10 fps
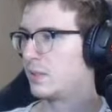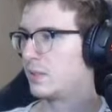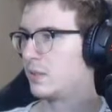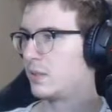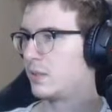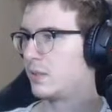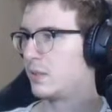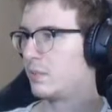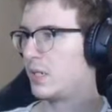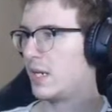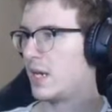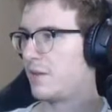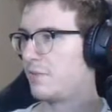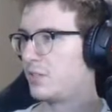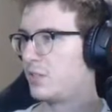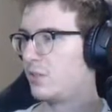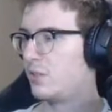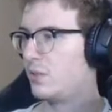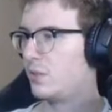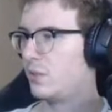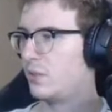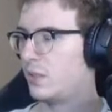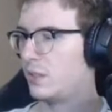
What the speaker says: So I'm gonna have to